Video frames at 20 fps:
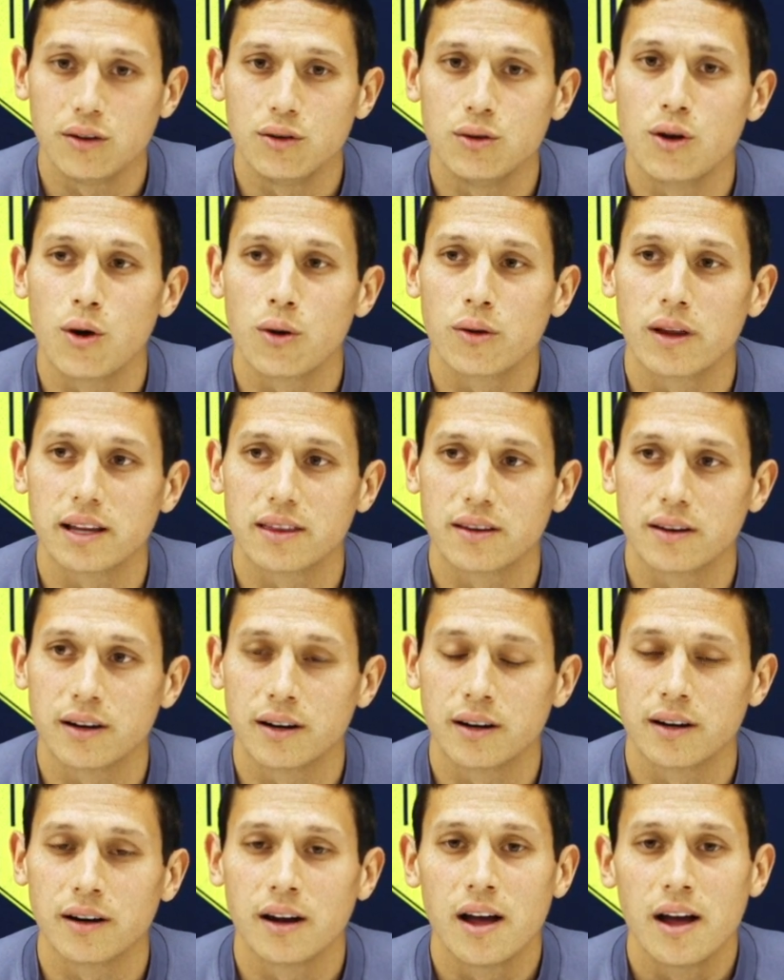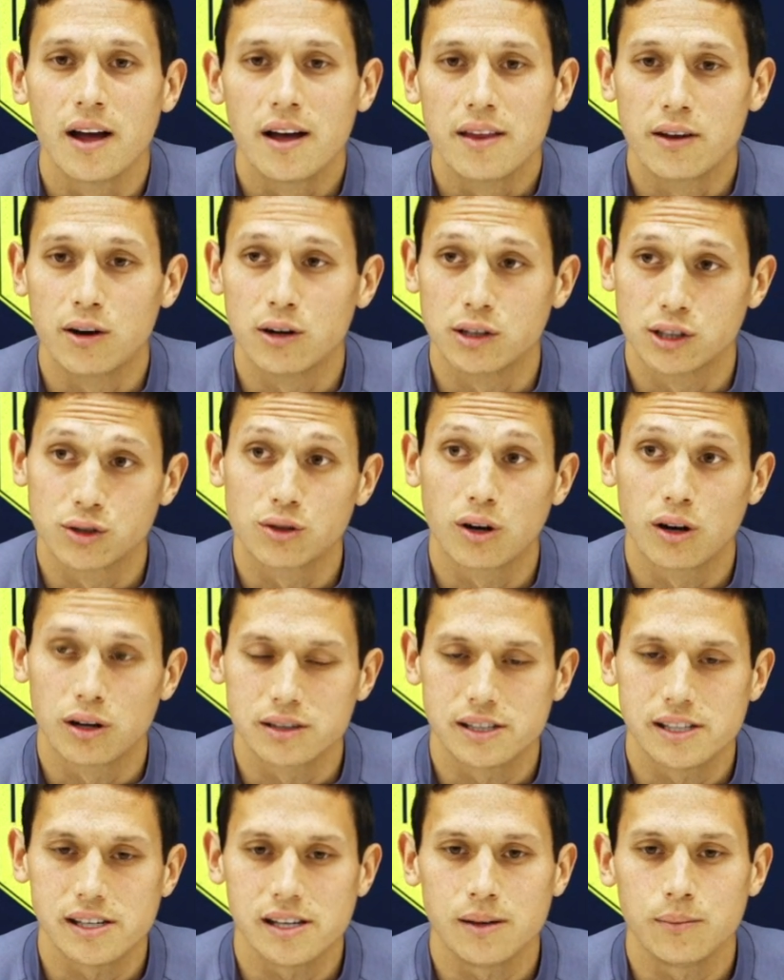You know that they're a strong
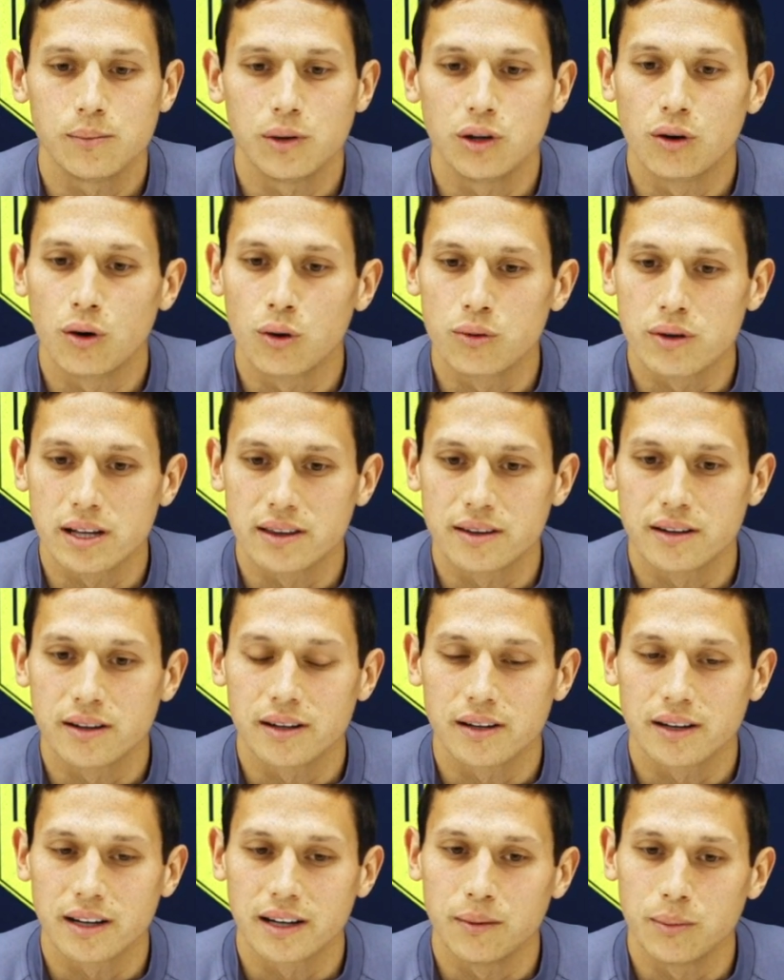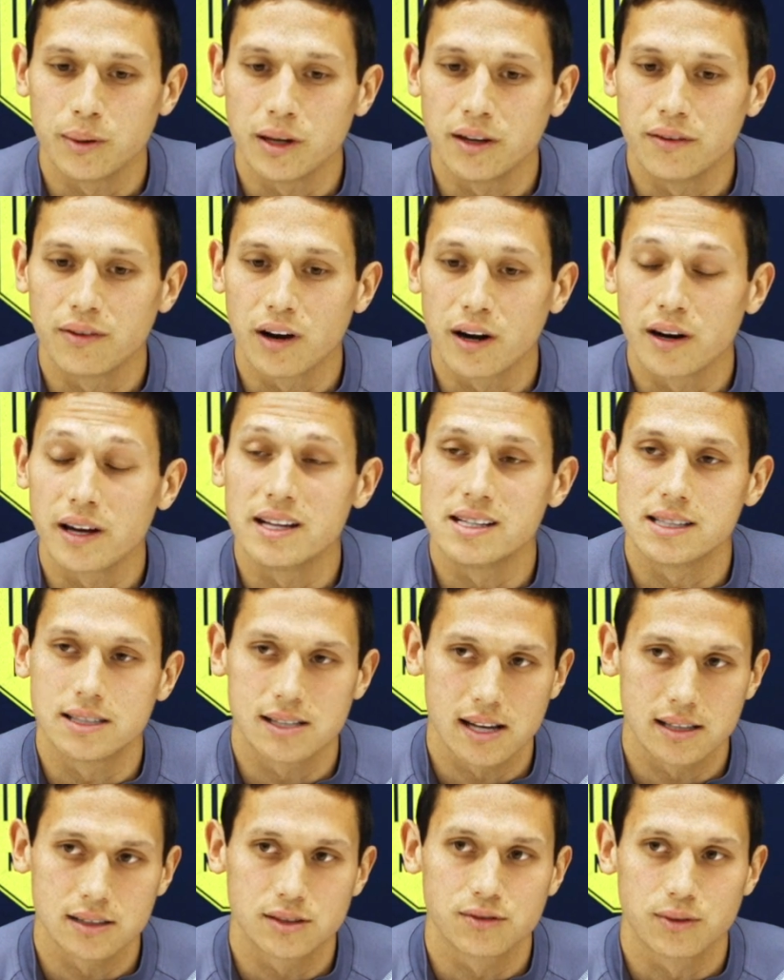team. You know that they're going to be very
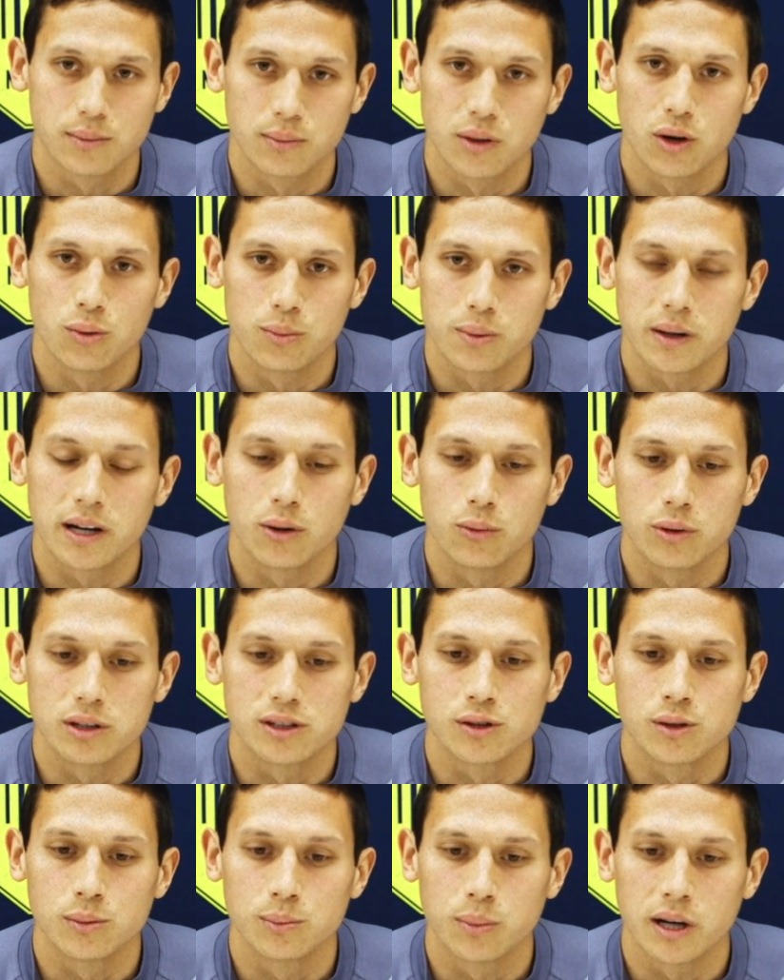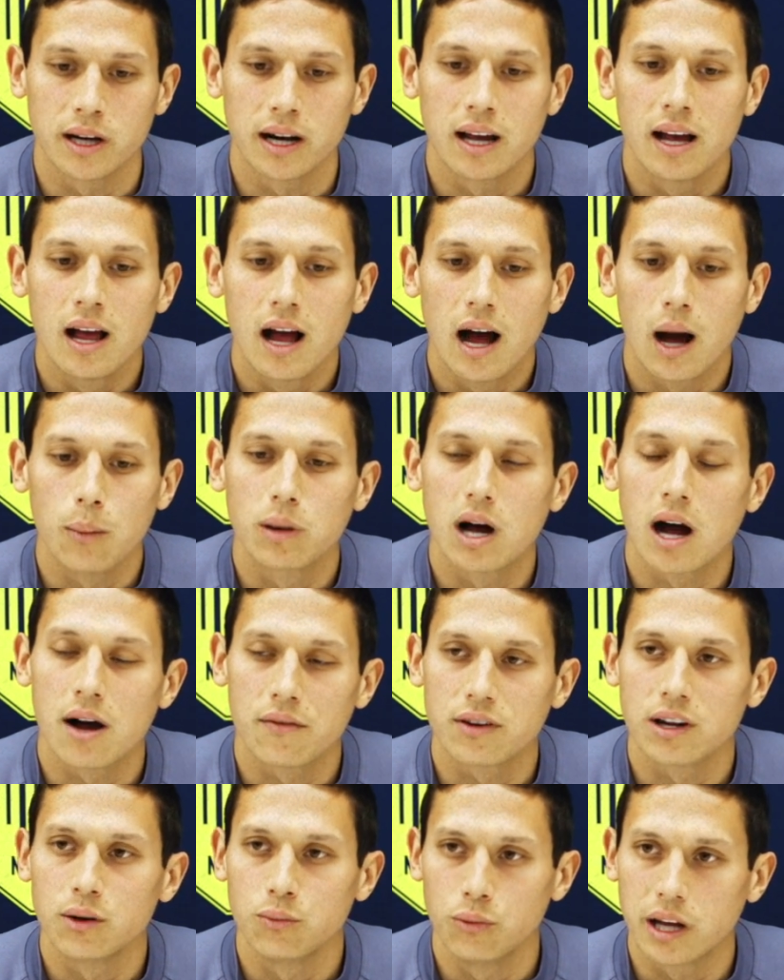intense from the opening whistle, but I'm
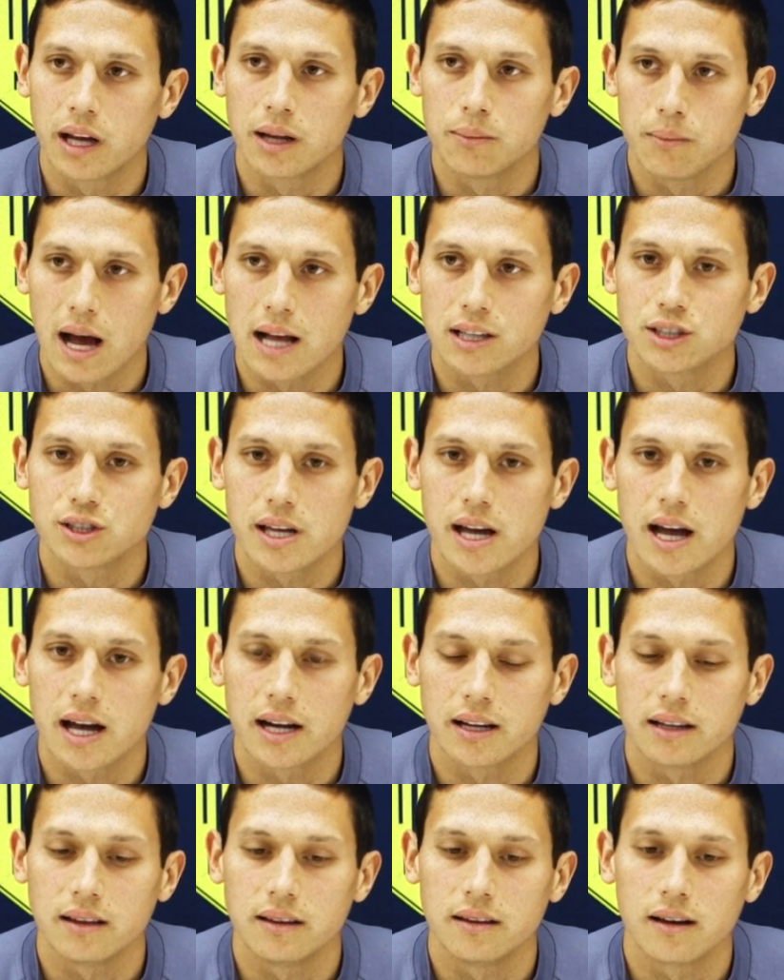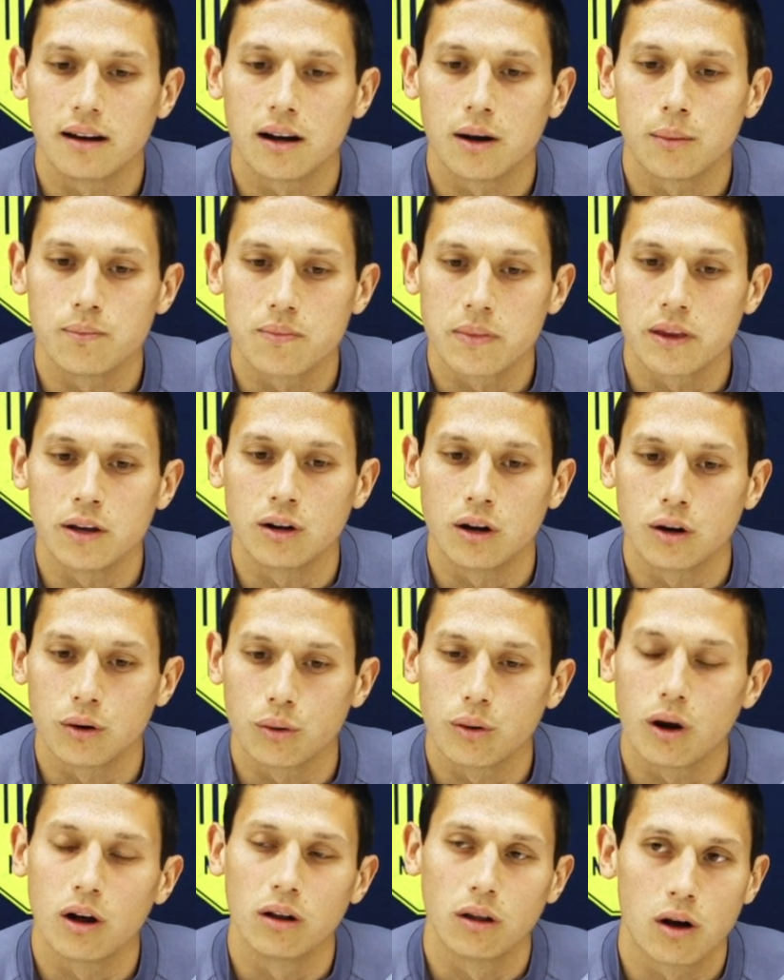confident we can match that, and you
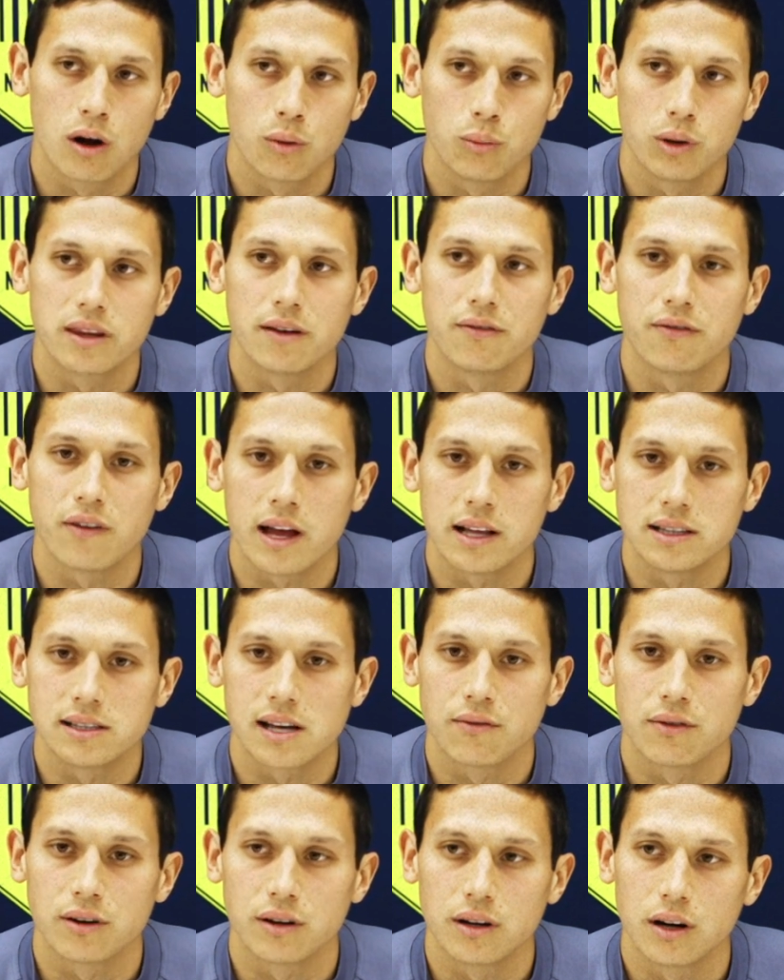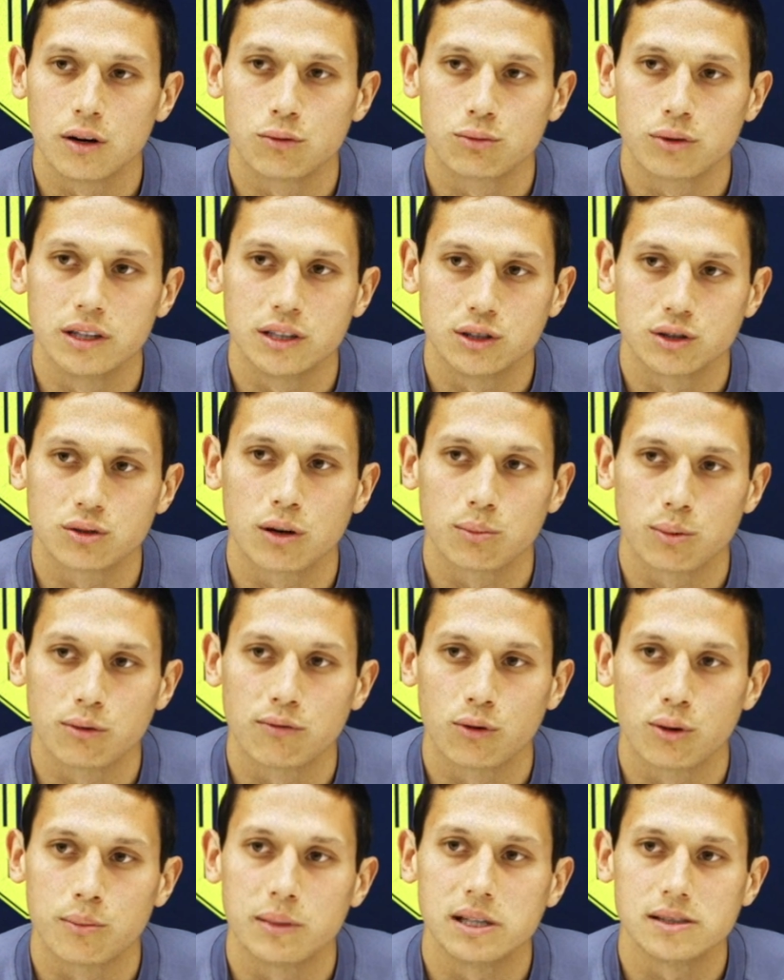know, along with the fans, have a really strong
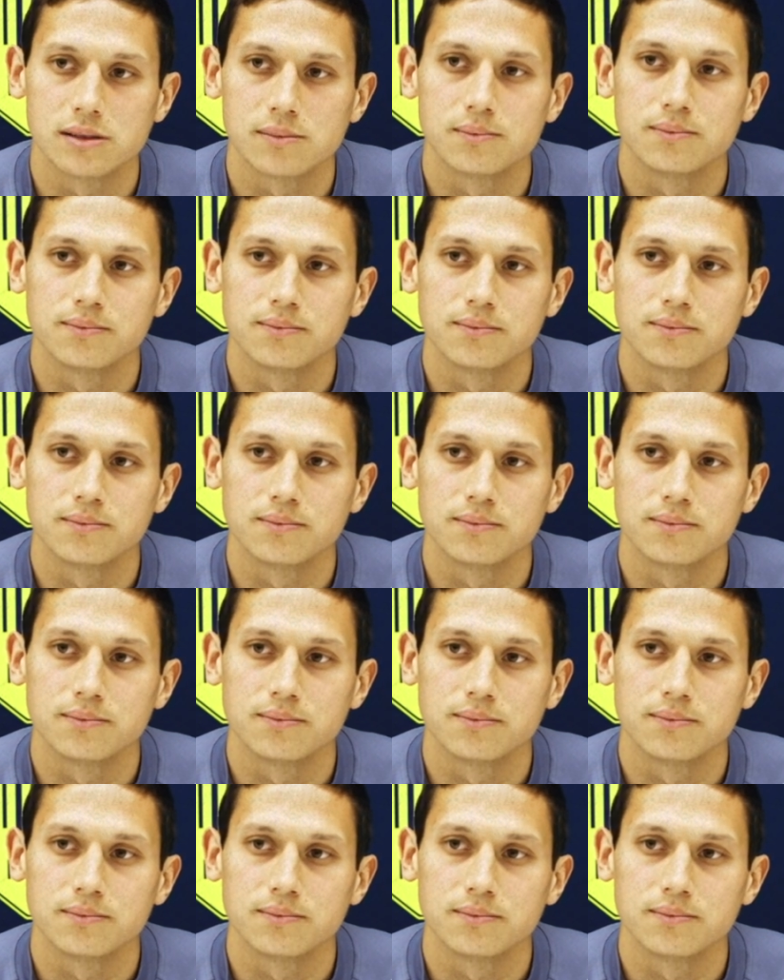performance.